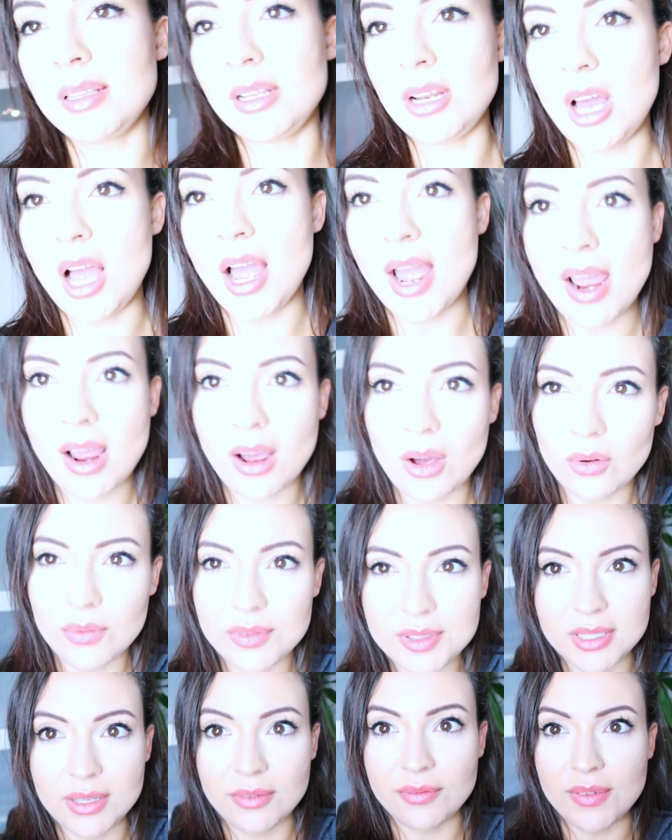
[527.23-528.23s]
the light,
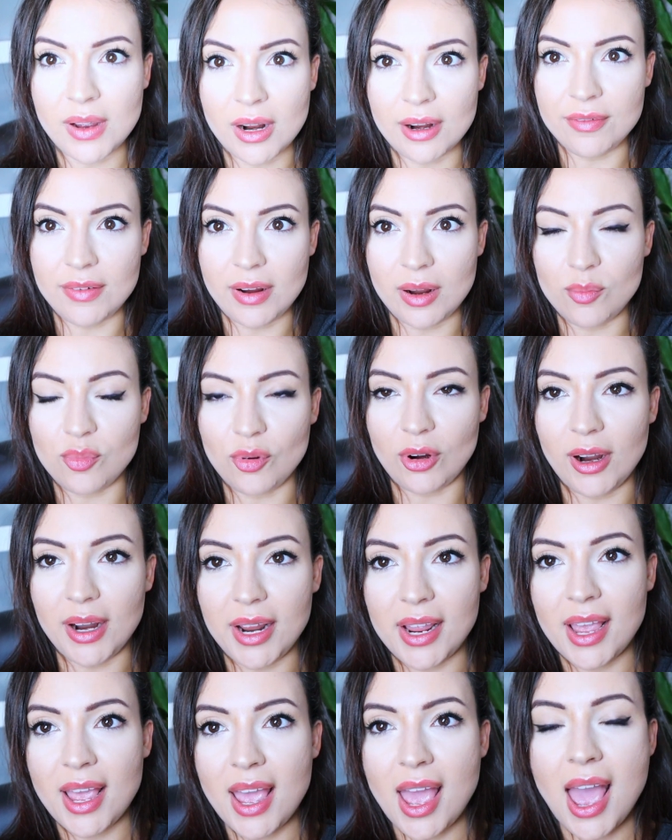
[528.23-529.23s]
obviously very, very
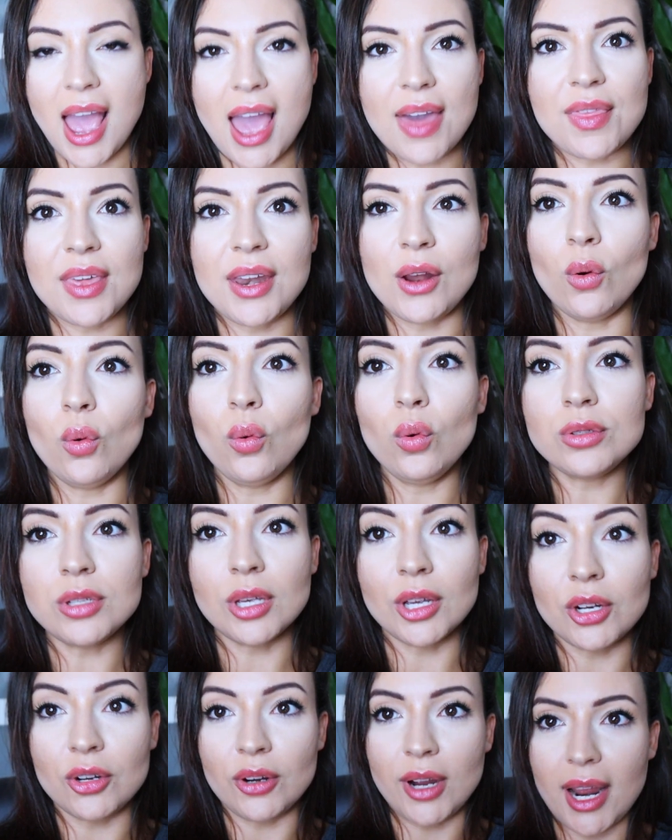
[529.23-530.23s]
bright, and then it
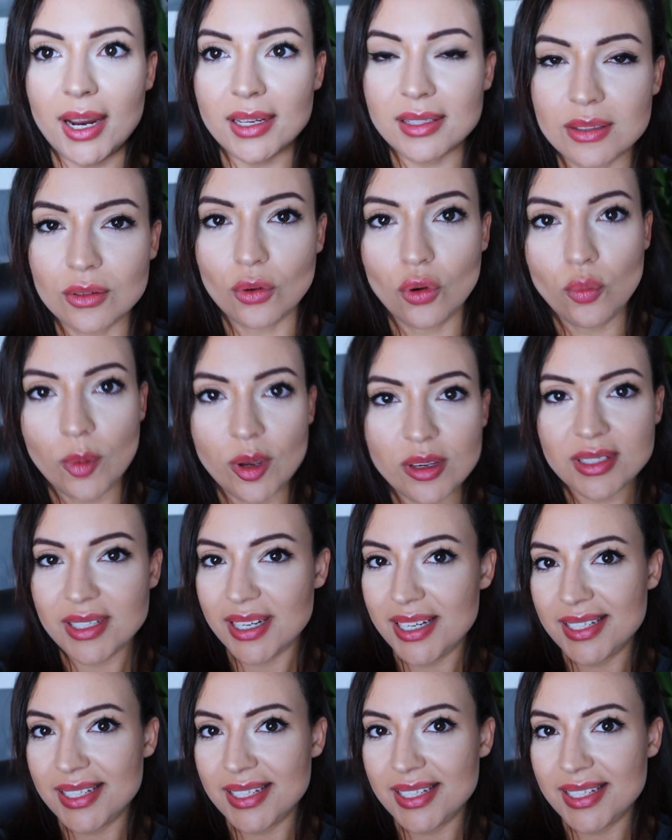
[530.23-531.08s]
auto corrects almost